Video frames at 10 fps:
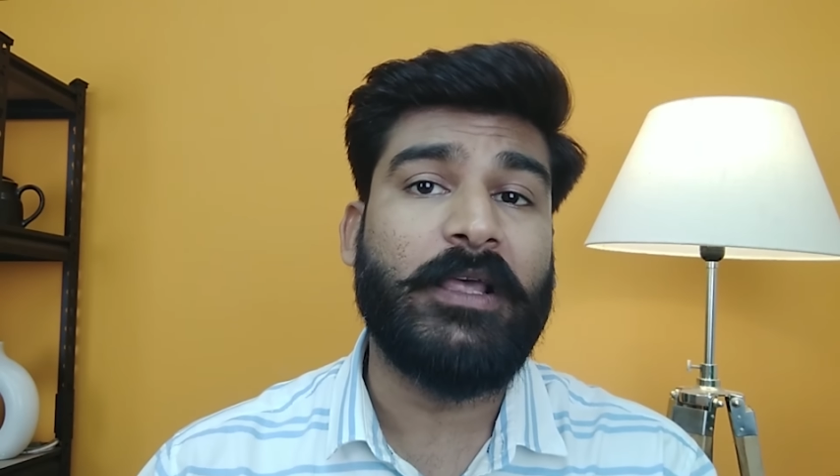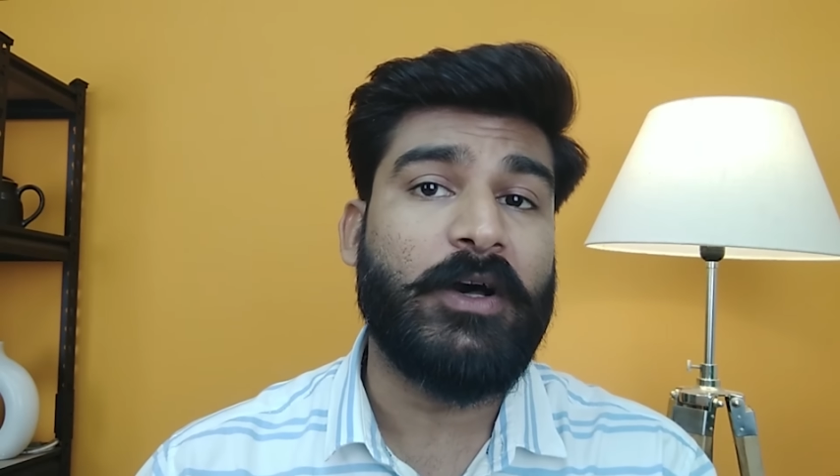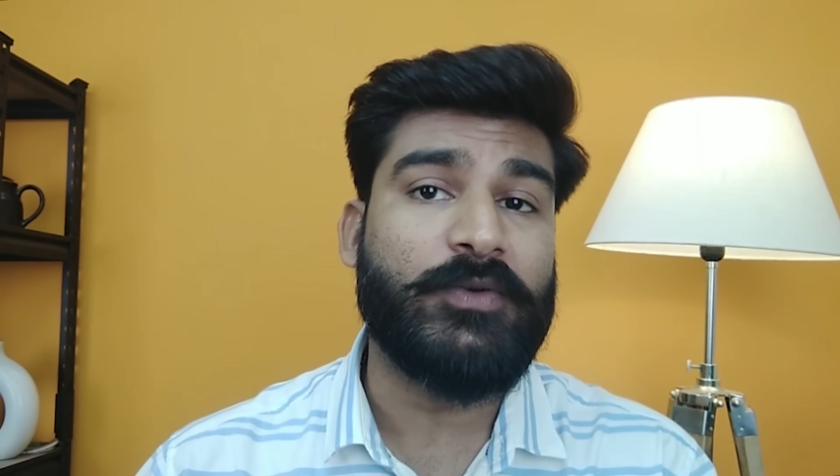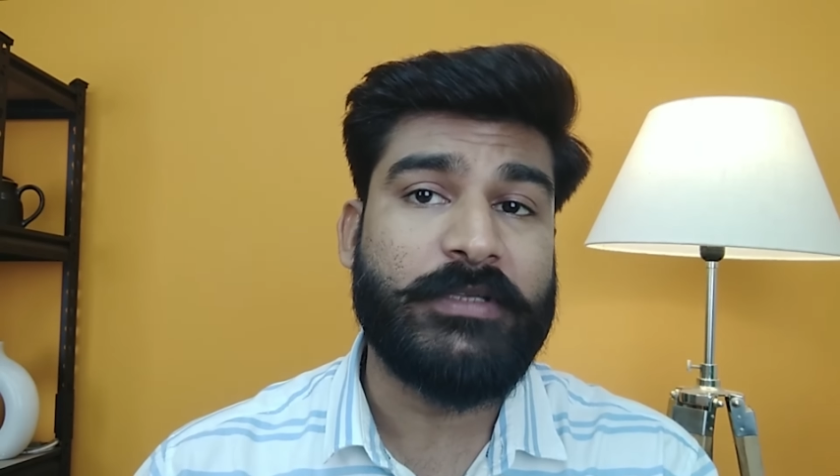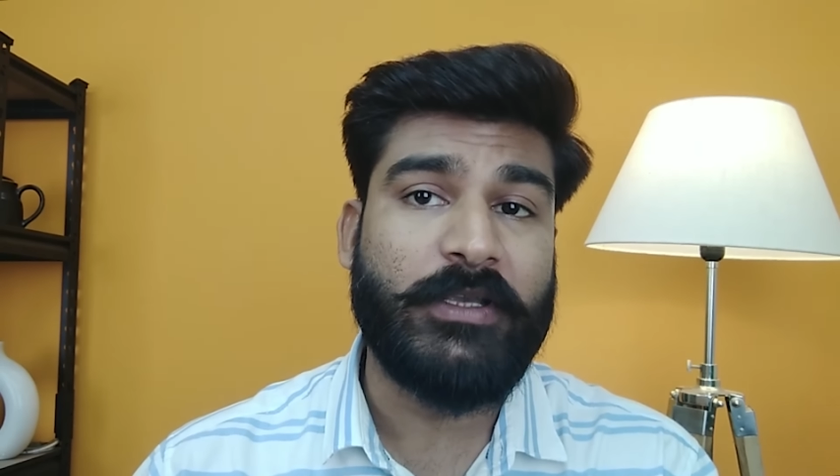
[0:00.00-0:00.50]

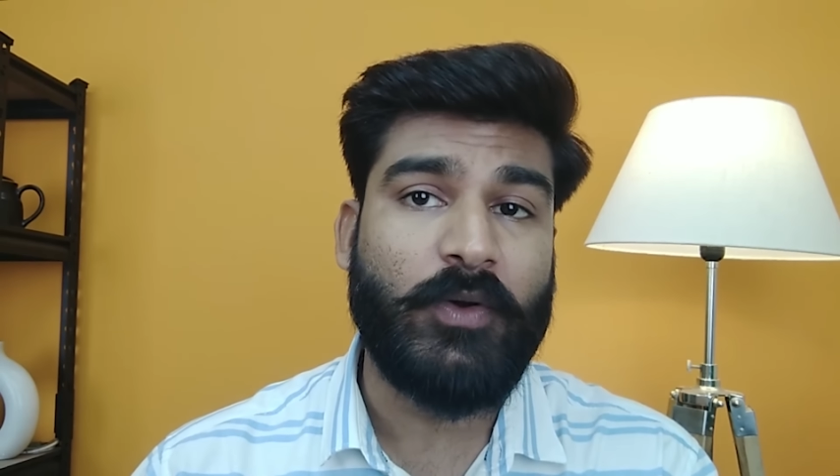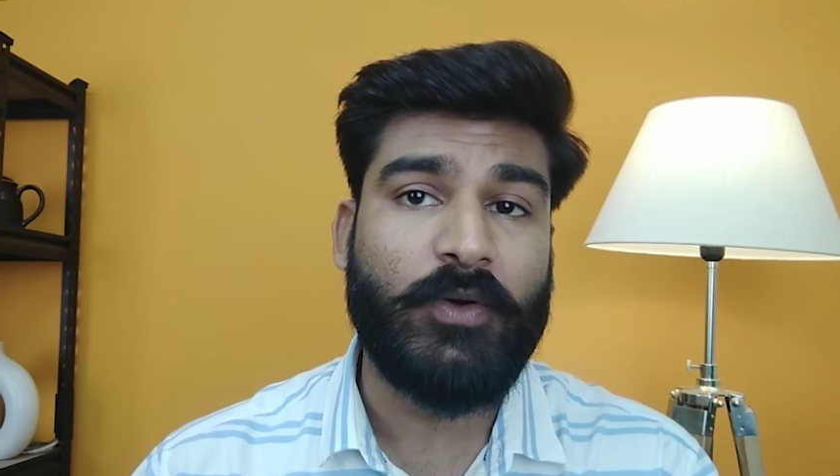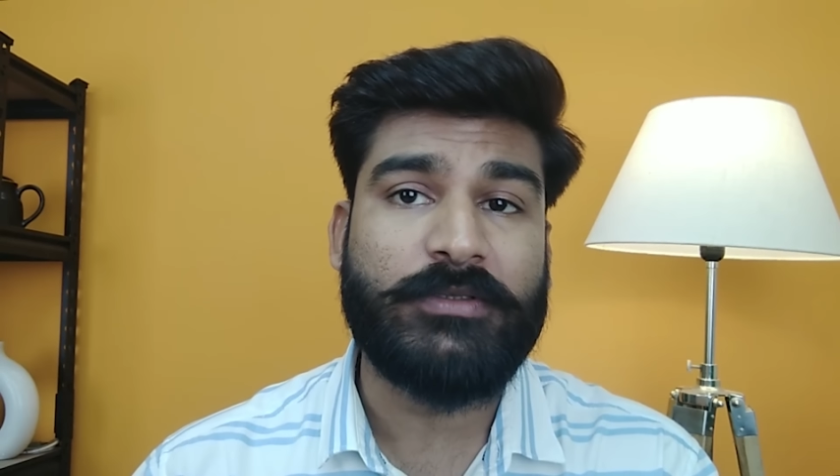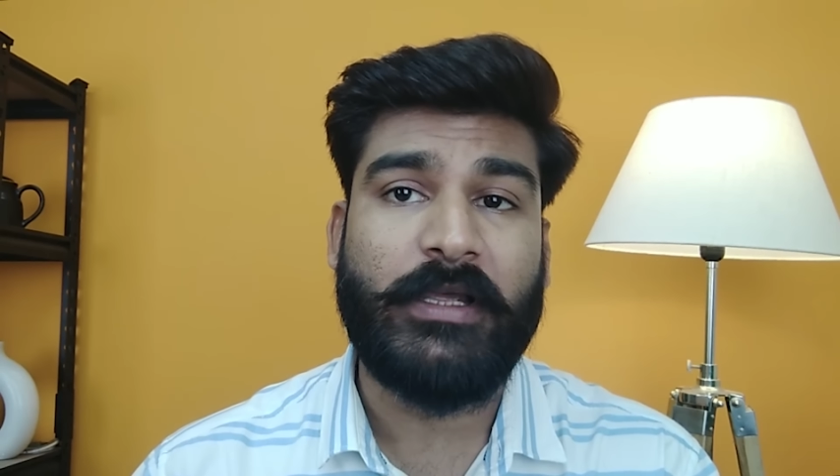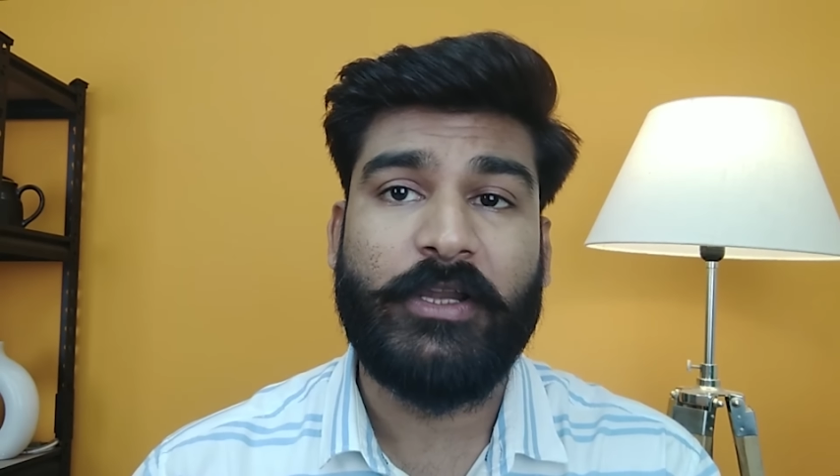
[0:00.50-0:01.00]
housing
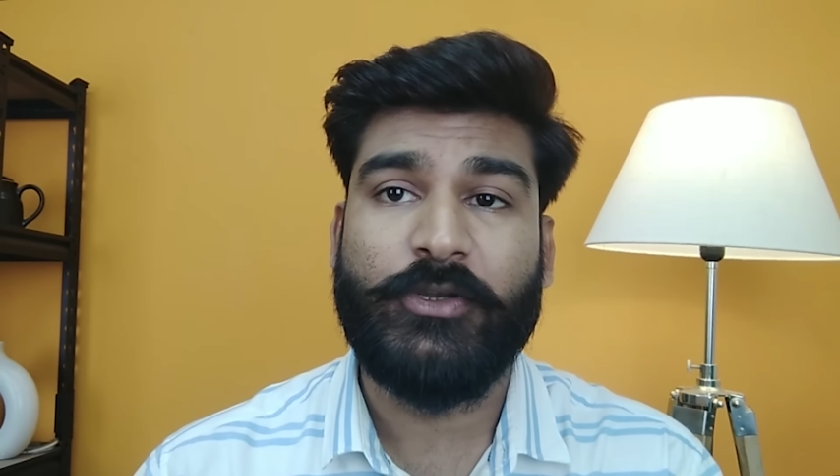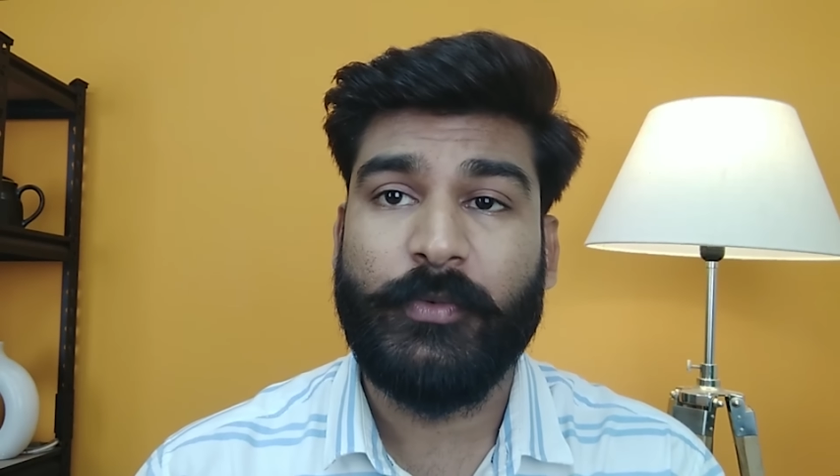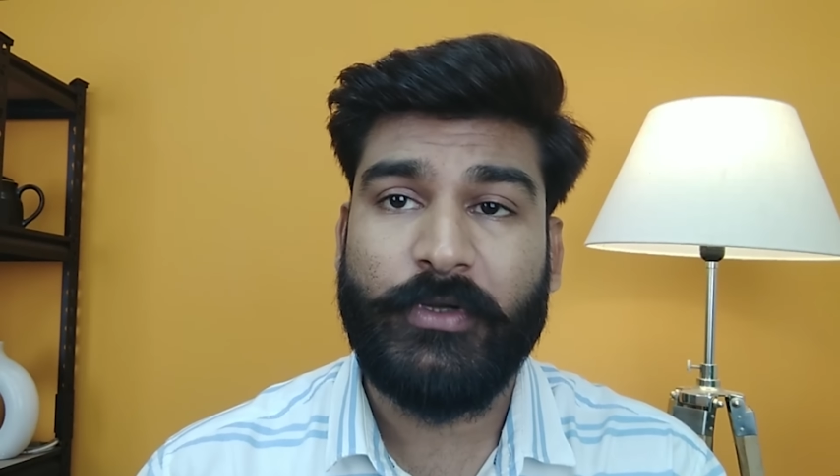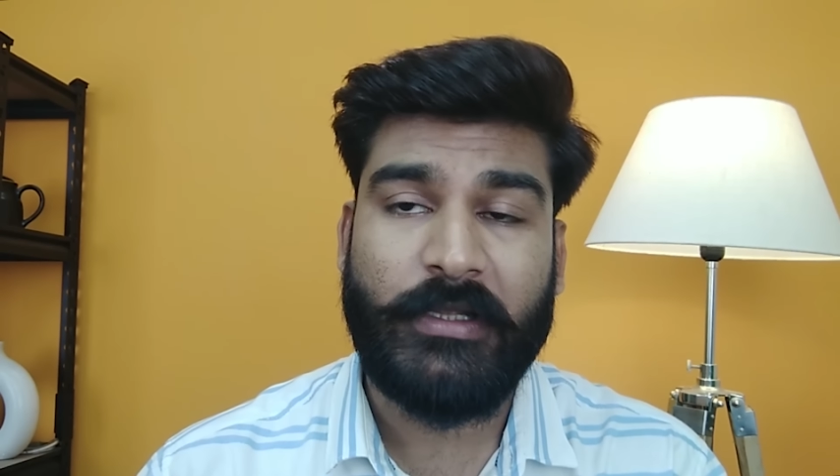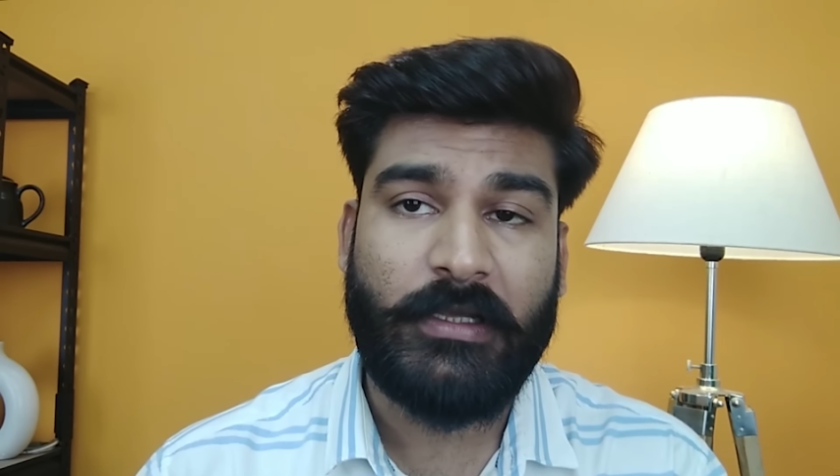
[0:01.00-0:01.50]
costs,
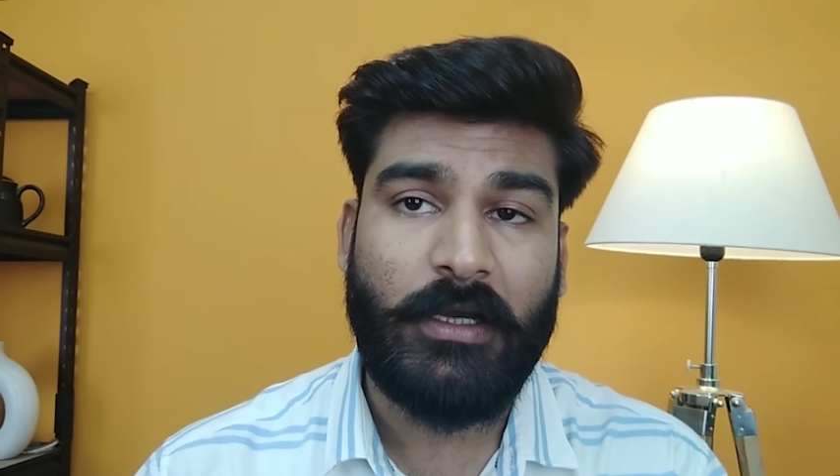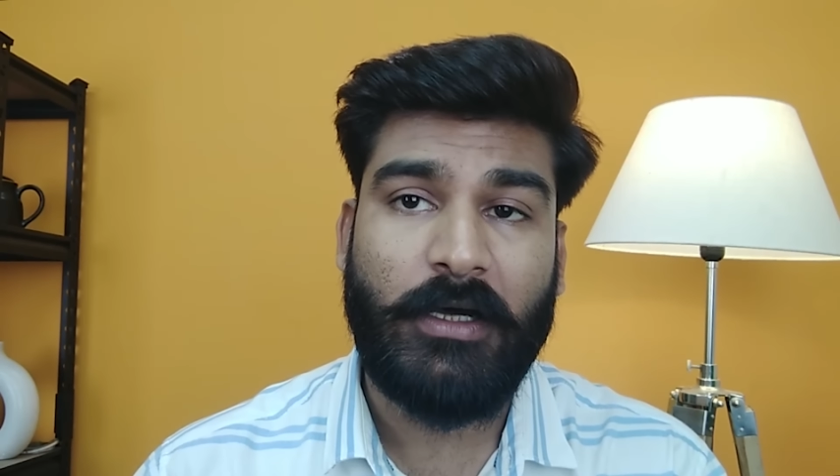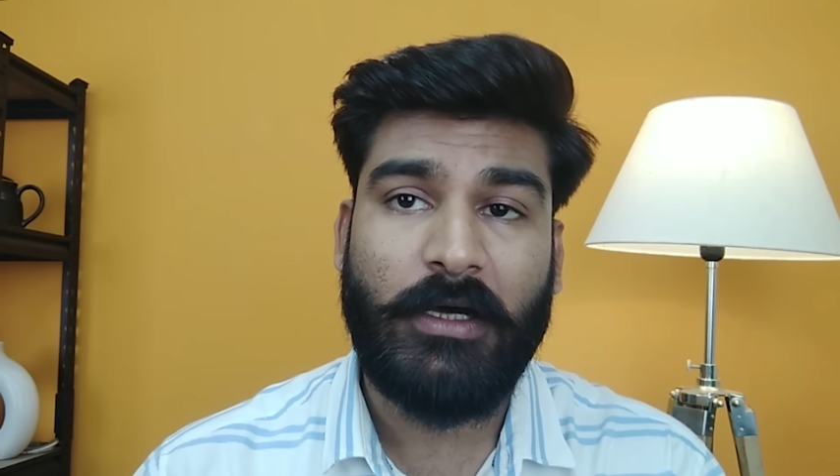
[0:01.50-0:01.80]
attributing